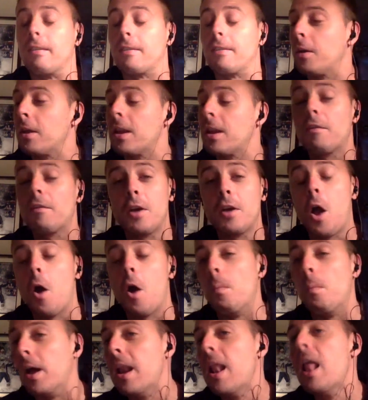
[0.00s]
So you never know.
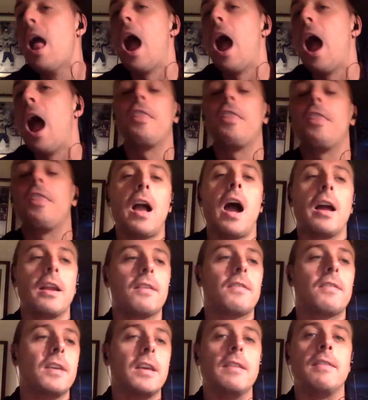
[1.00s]
But I think,
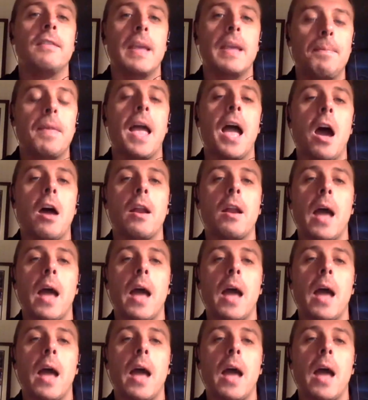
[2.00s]
honestly, deep down,